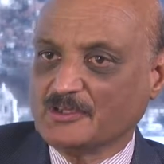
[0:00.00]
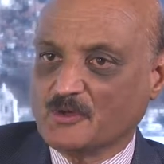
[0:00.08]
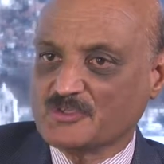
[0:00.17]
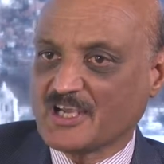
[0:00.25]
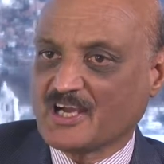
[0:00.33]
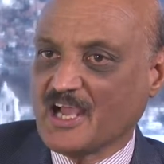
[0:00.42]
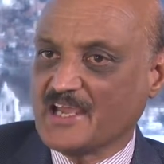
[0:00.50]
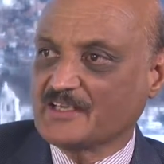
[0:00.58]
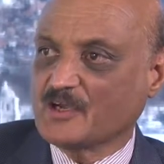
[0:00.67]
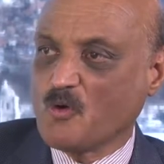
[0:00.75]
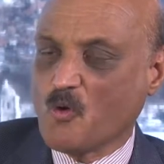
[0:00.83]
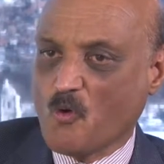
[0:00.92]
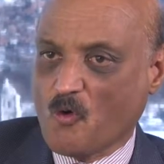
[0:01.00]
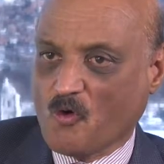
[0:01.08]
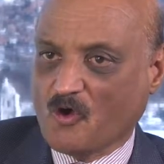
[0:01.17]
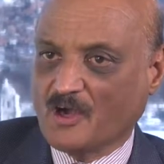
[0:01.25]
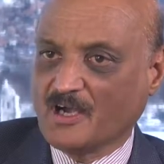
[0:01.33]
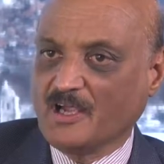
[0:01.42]
Those are kind of
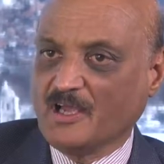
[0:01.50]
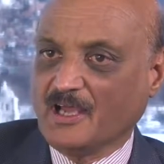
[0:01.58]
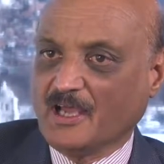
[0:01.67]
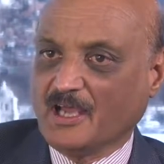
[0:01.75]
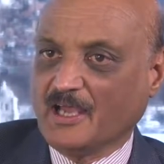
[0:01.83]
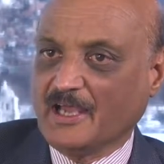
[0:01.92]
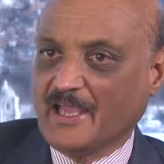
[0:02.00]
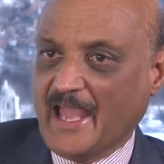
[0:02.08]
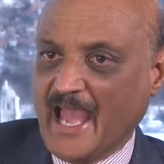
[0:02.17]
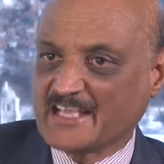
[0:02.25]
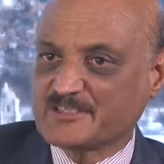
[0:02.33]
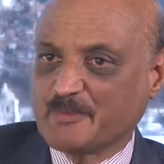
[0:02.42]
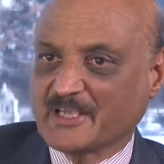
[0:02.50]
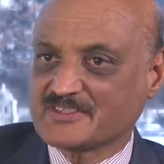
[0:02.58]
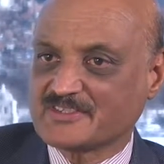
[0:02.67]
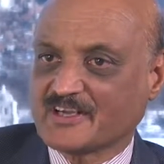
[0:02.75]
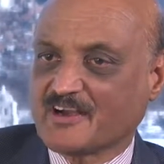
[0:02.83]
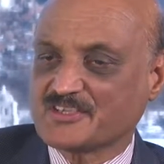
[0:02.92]
core uh,
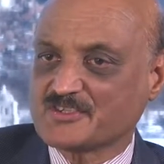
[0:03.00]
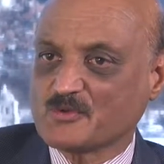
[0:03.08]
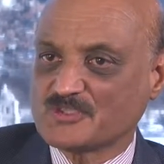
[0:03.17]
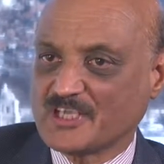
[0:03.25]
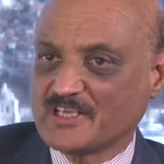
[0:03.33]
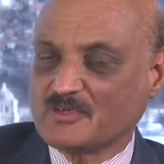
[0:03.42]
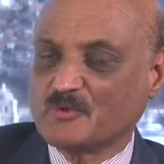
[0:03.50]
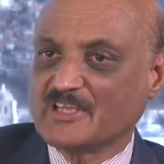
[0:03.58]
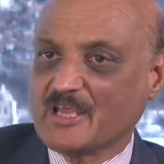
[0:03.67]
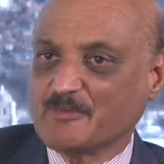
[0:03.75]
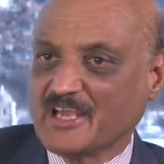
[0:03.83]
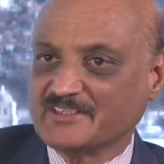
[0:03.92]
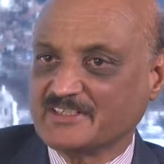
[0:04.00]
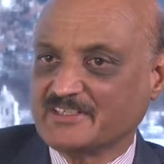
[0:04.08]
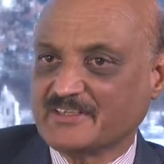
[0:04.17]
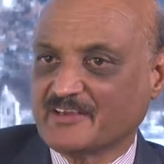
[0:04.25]
aspects that are associated with M I T.